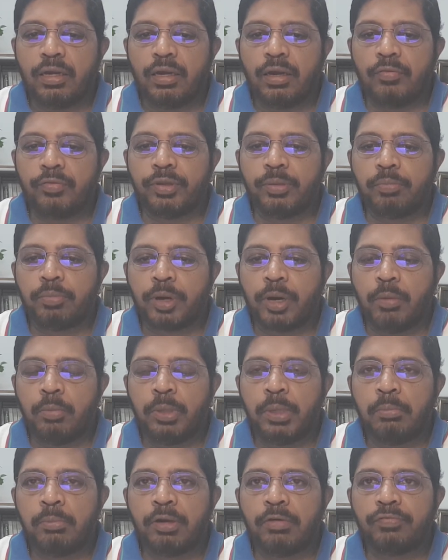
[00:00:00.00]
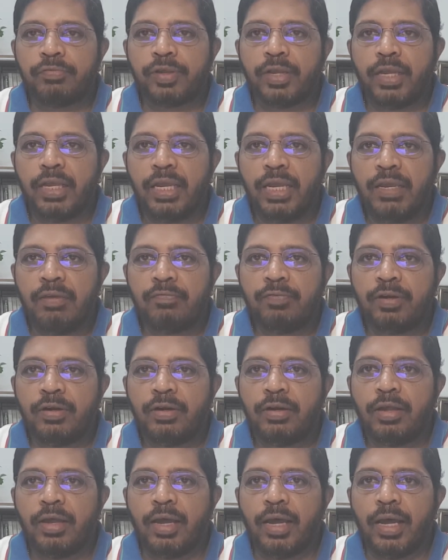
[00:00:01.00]
of the problem of evil
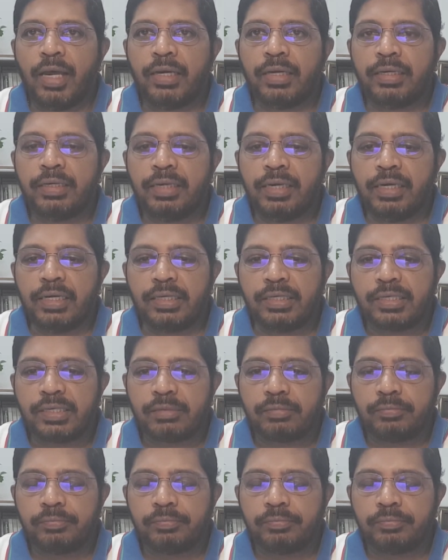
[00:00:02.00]
and guilt.